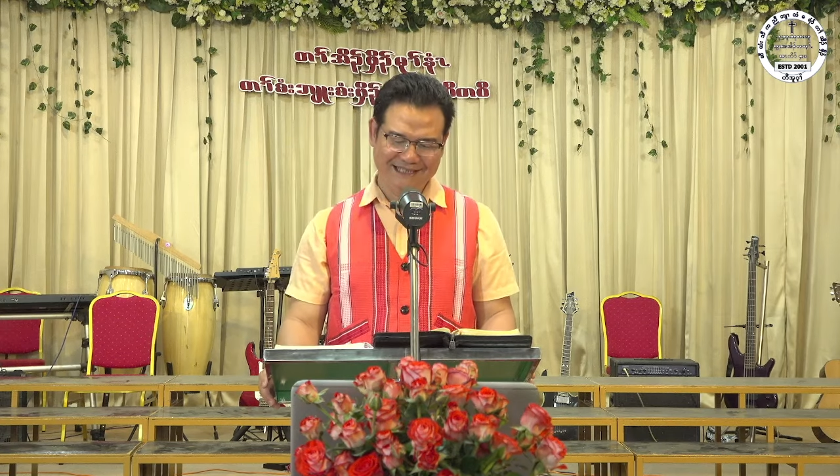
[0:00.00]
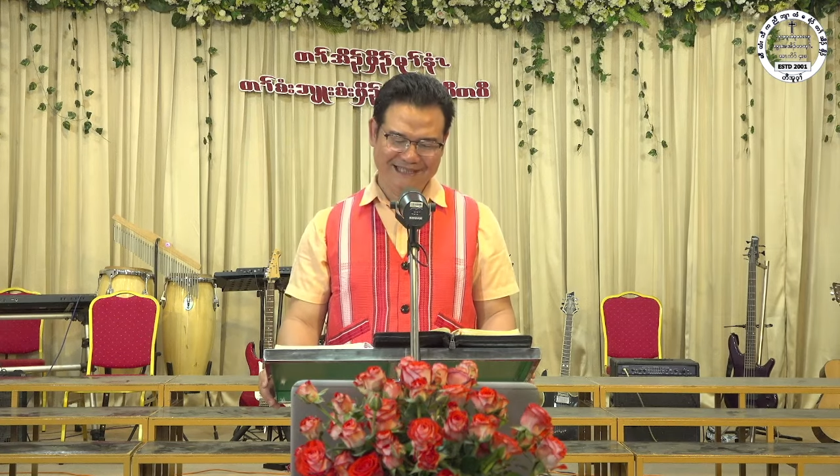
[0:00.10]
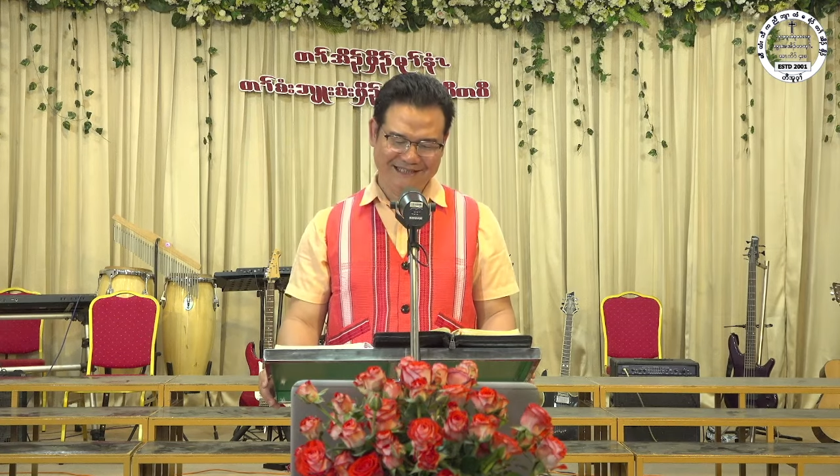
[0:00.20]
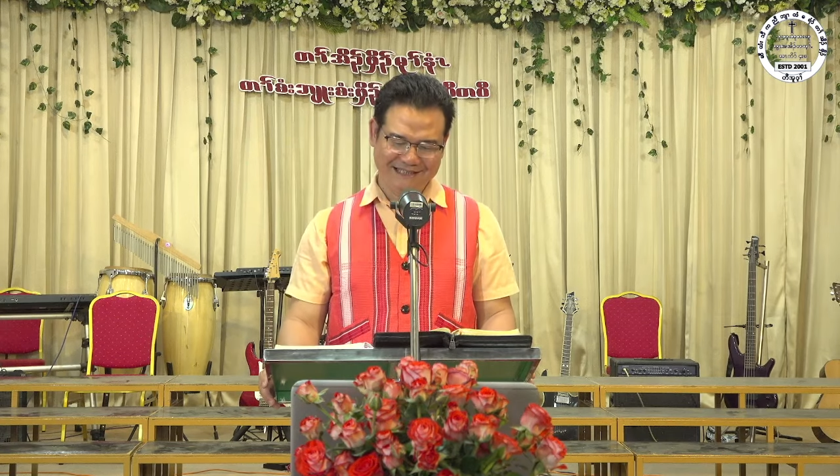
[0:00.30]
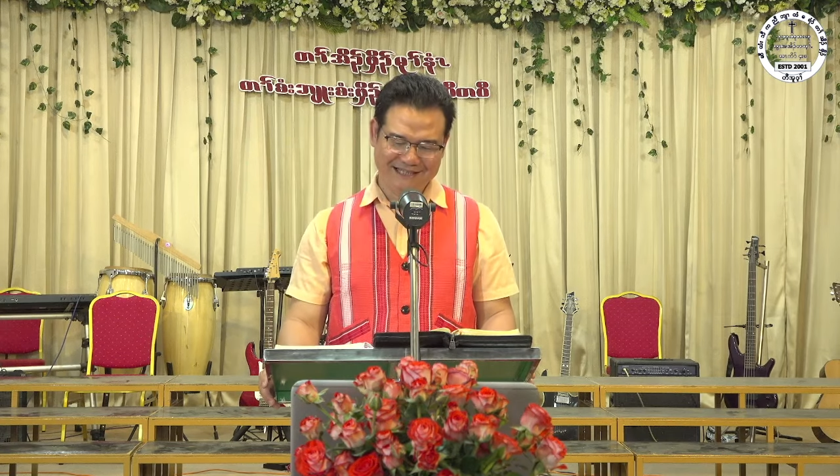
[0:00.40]

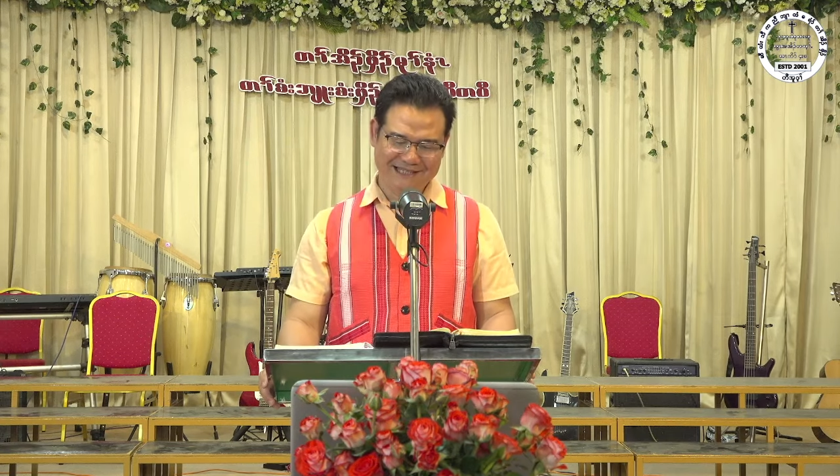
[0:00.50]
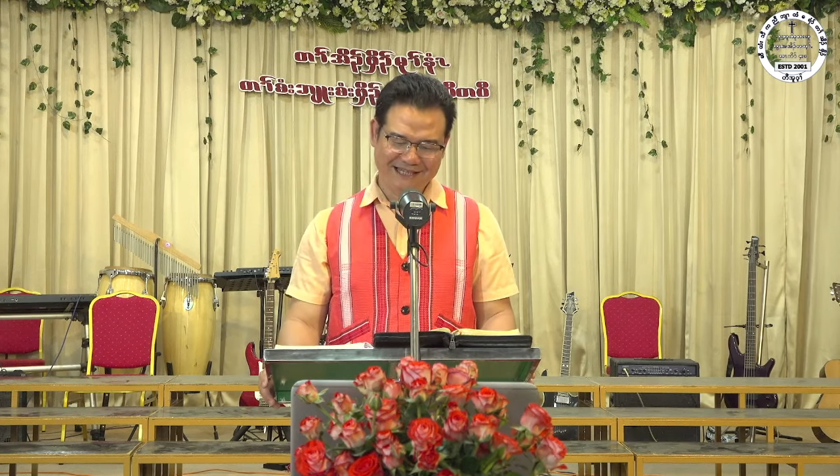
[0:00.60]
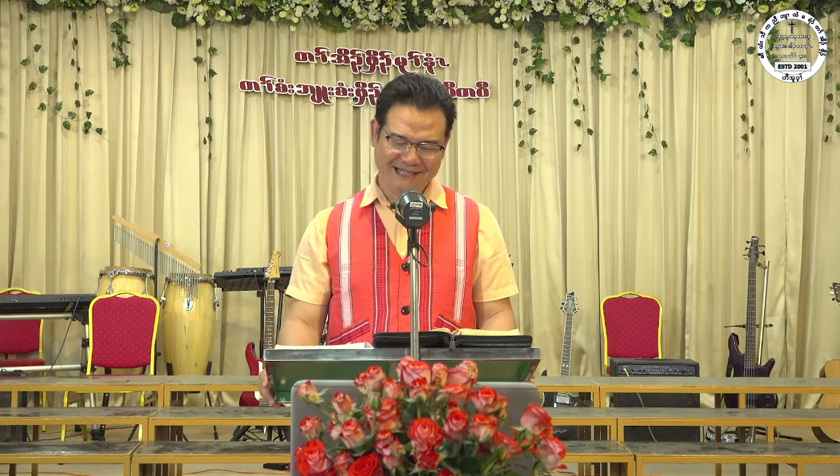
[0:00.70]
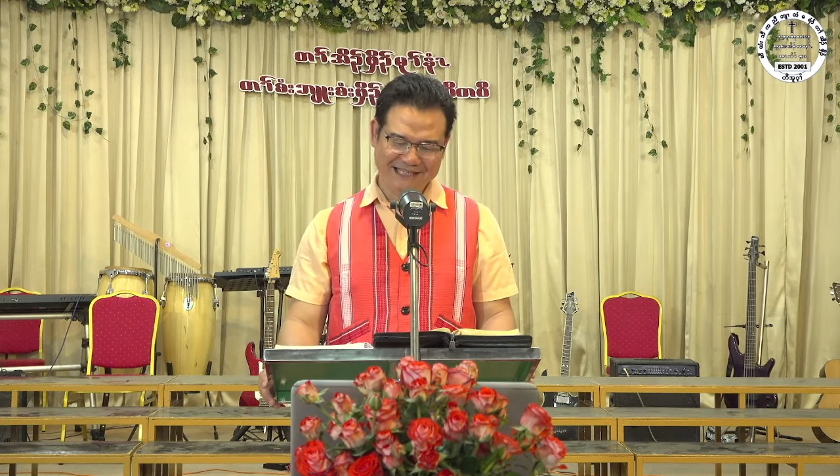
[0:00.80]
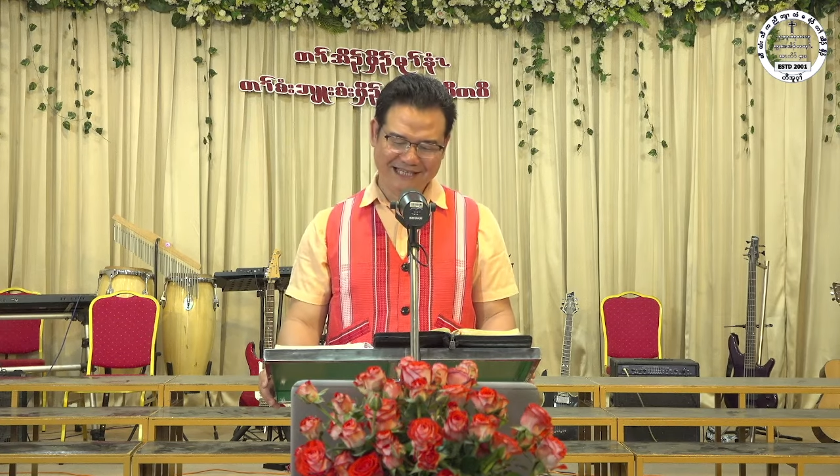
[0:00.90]
Yaka
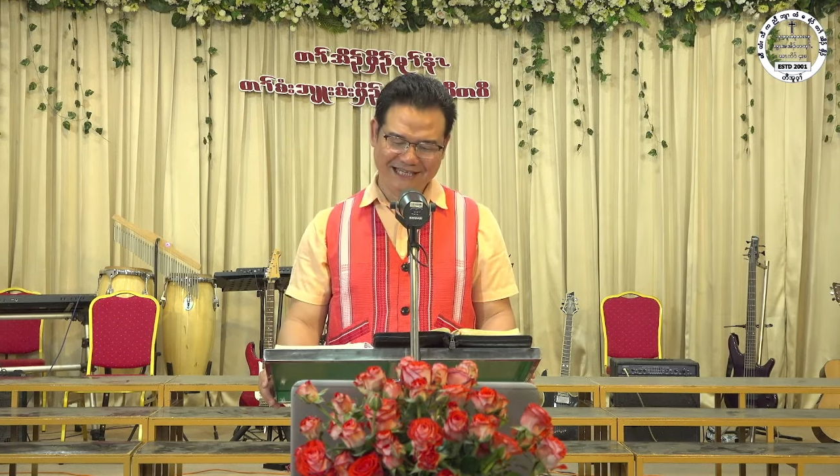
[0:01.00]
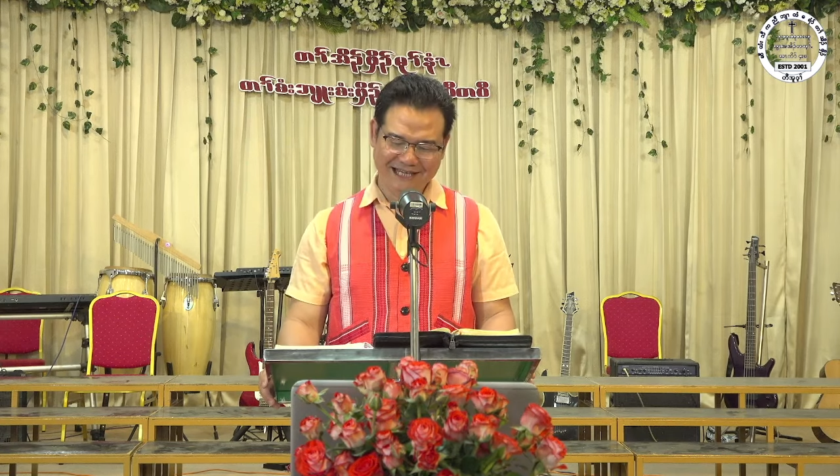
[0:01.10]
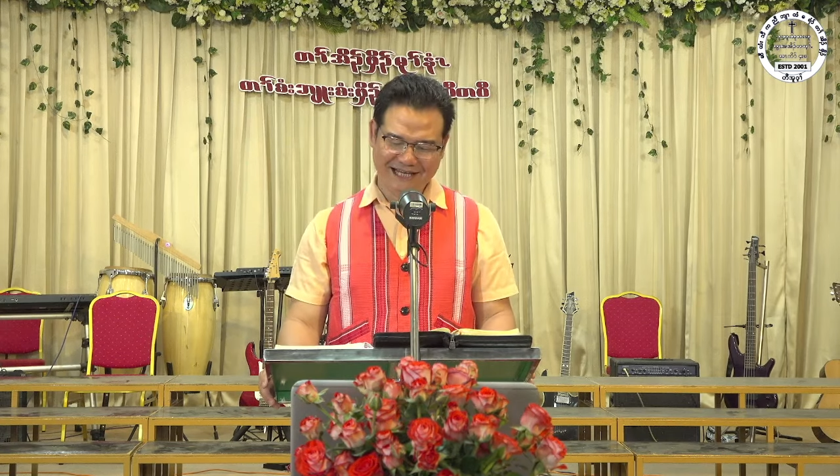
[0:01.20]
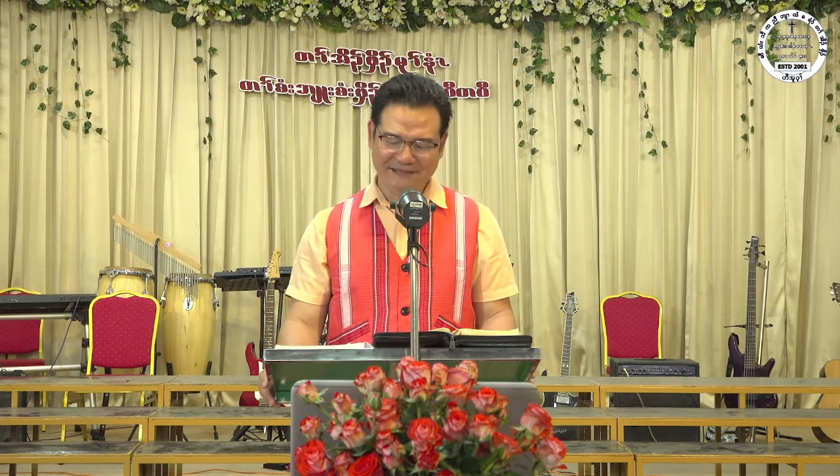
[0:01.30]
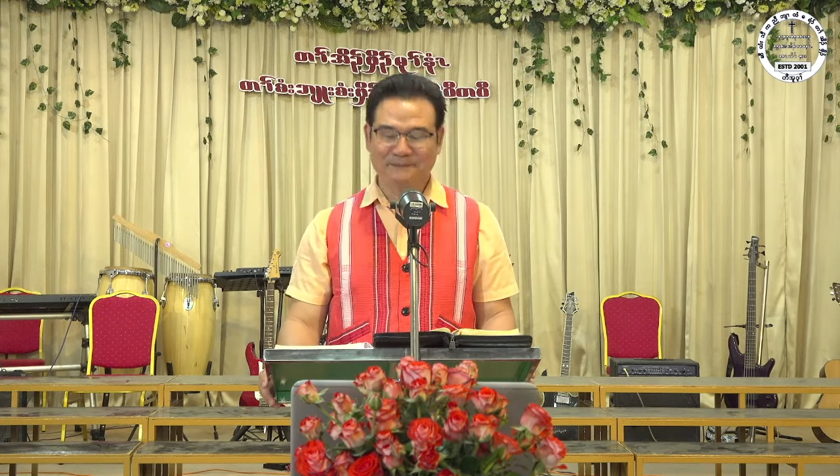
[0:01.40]
Steady
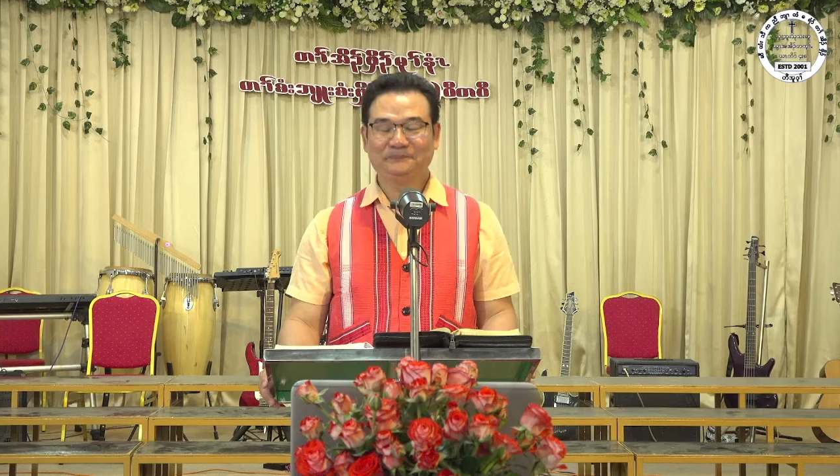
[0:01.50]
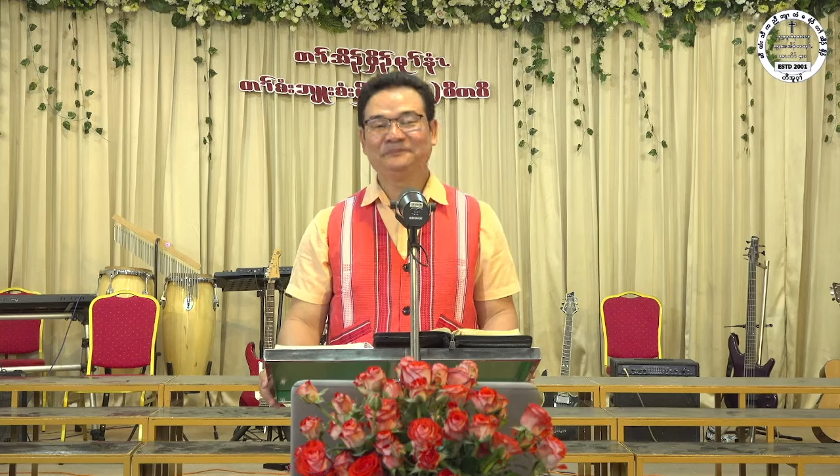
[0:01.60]
Yeda